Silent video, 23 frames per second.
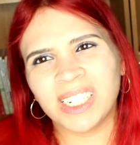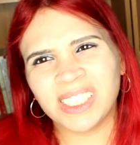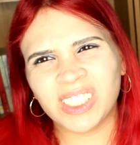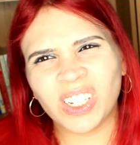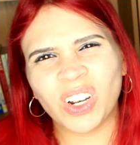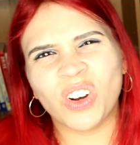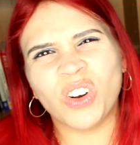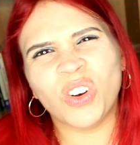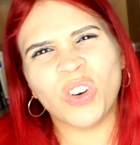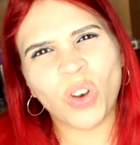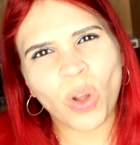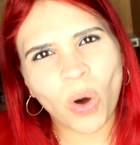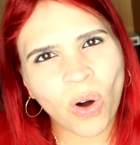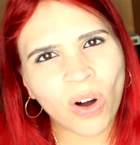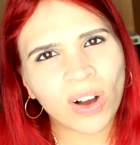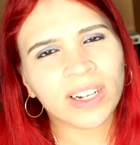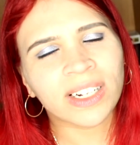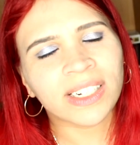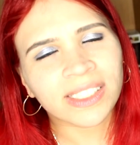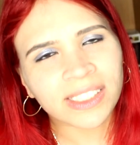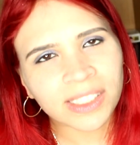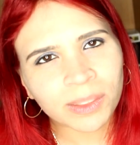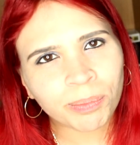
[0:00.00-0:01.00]
is the
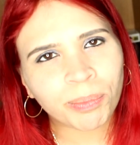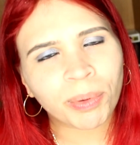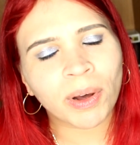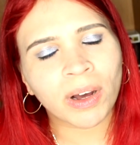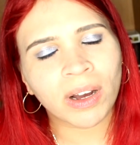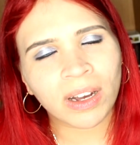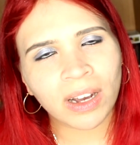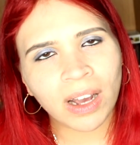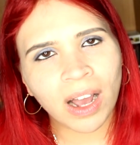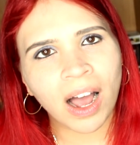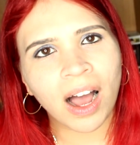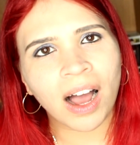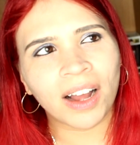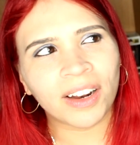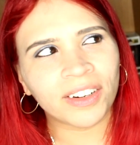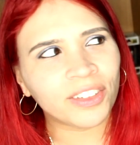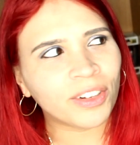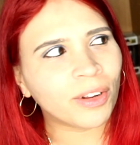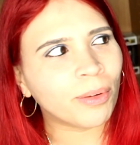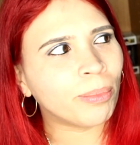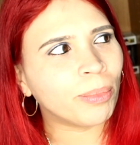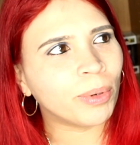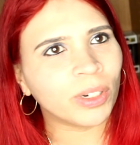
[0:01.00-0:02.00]
longest book on
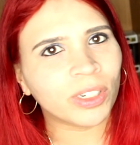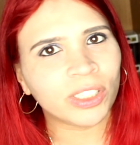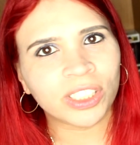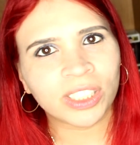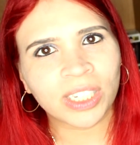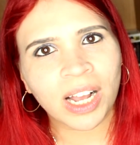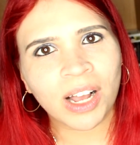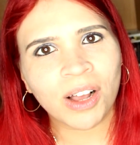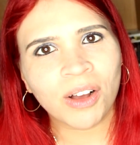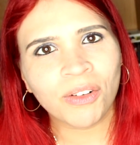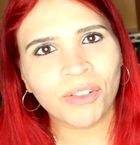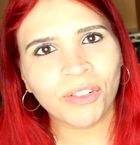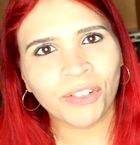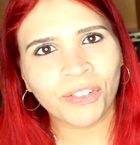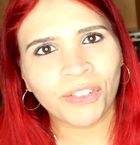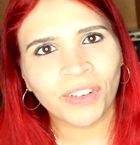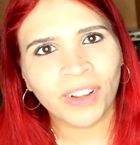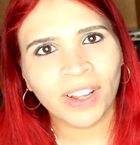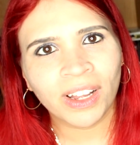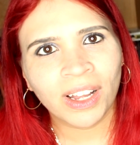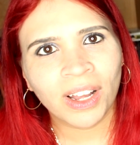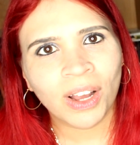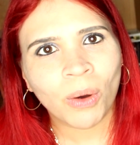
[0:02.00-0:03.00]
your bookshelf?
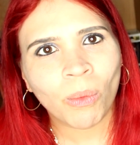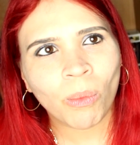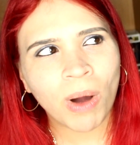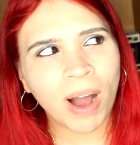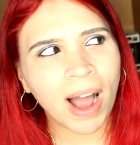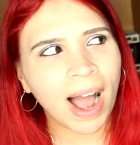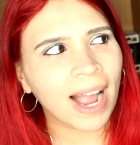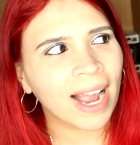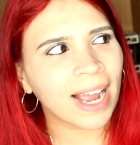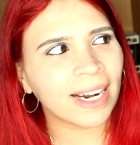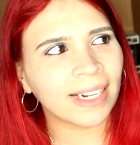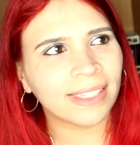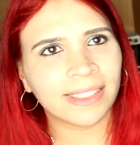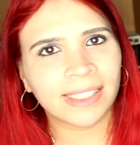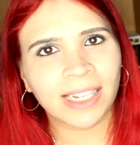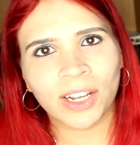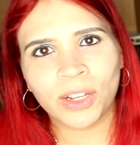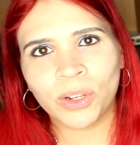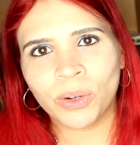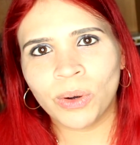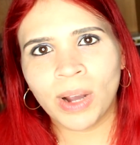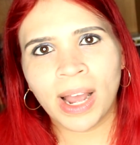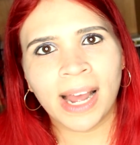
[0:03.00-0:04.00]
Well, I gotta
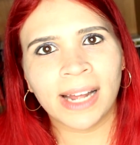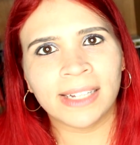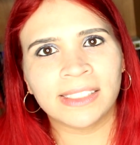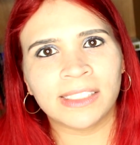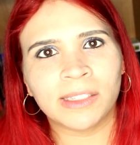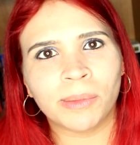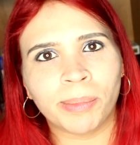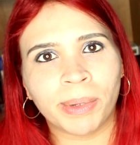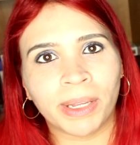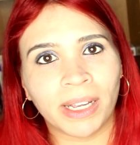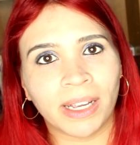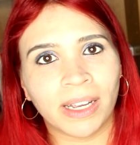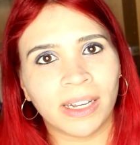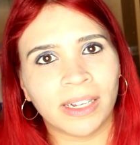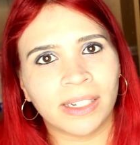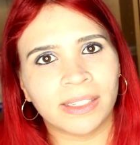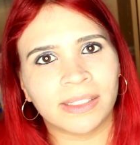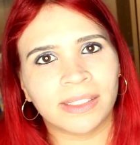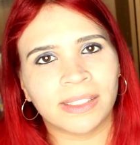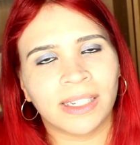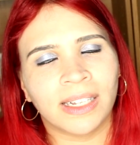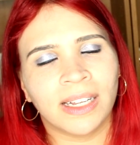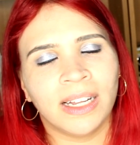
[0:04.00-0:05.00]
tell you, it has to be
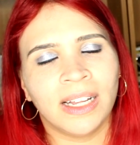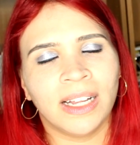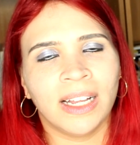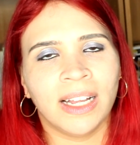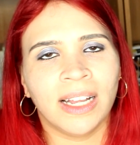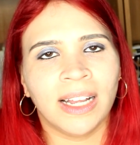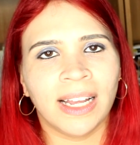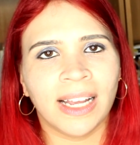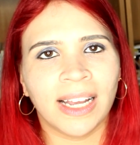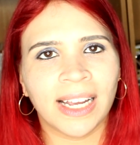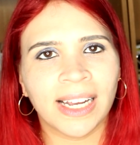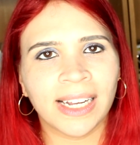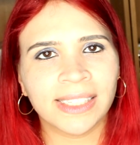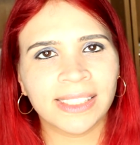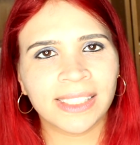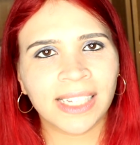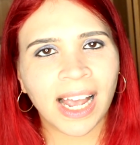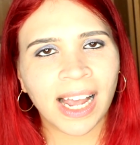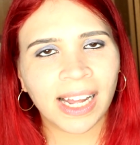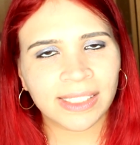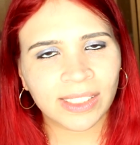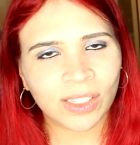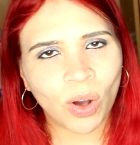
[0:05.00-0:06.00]
It. It
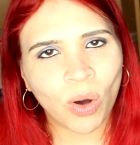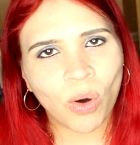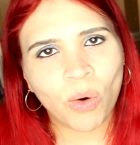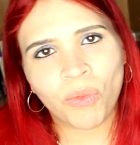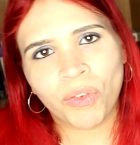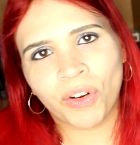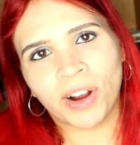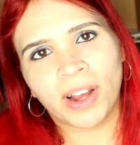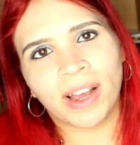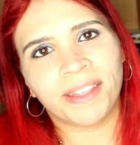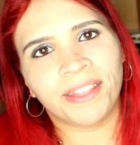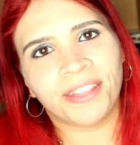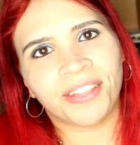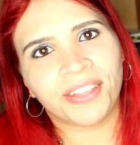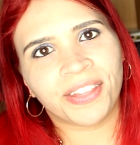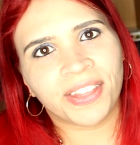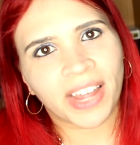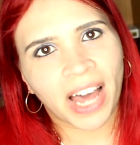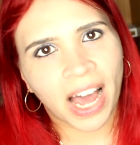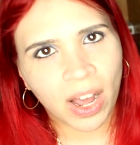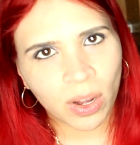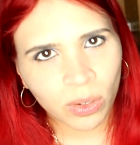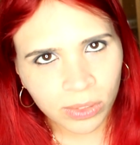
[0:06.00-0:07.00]
has over
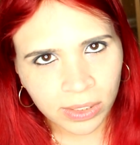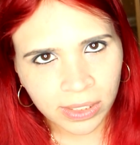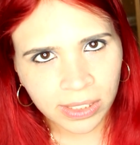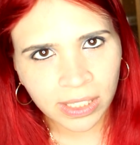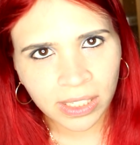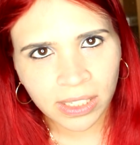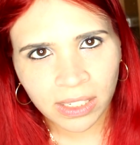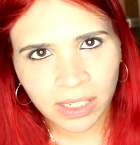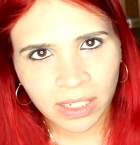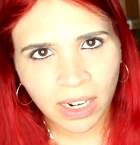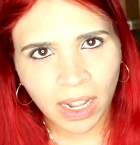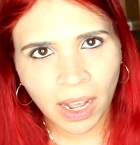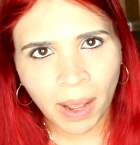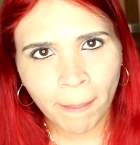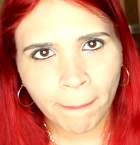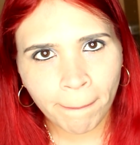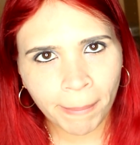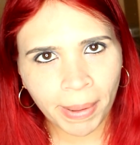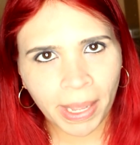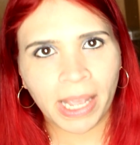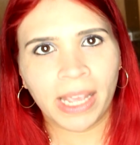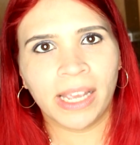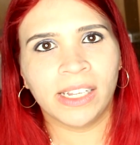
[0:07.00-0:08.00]
1,000
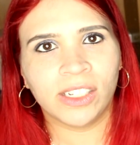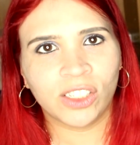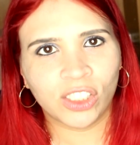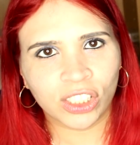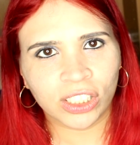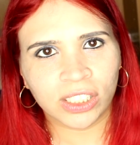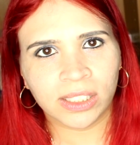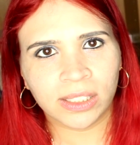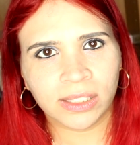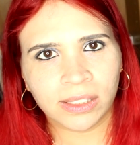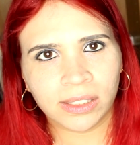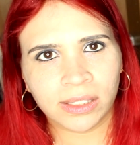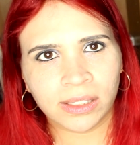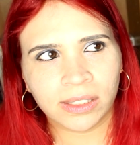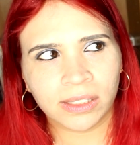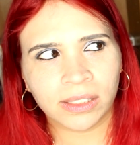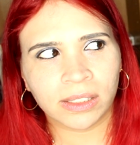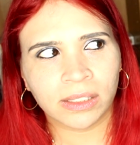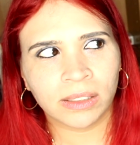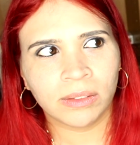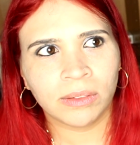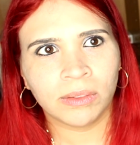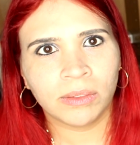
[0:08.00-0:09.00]

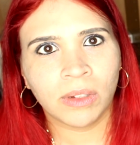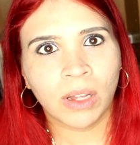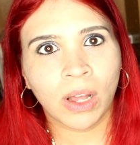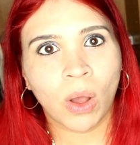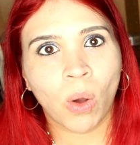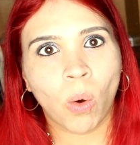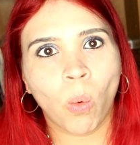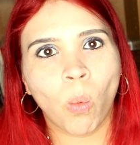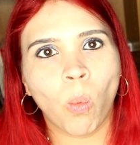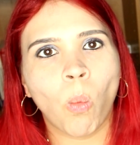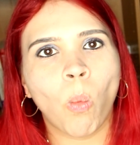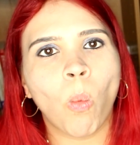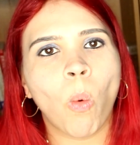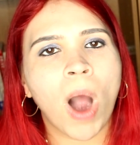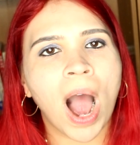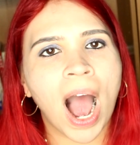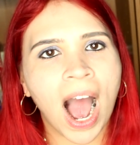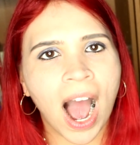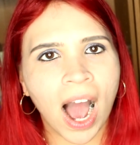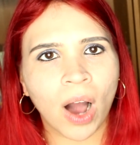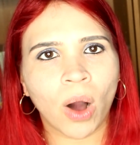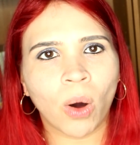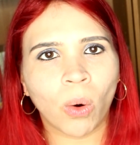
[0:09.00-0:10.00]
pages.
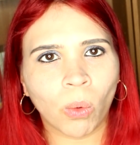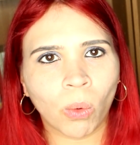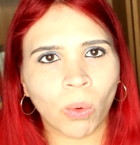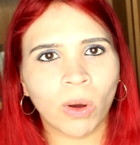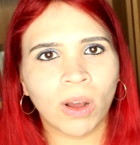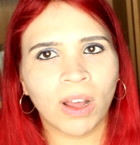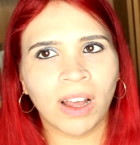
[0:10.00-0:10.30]
Wow.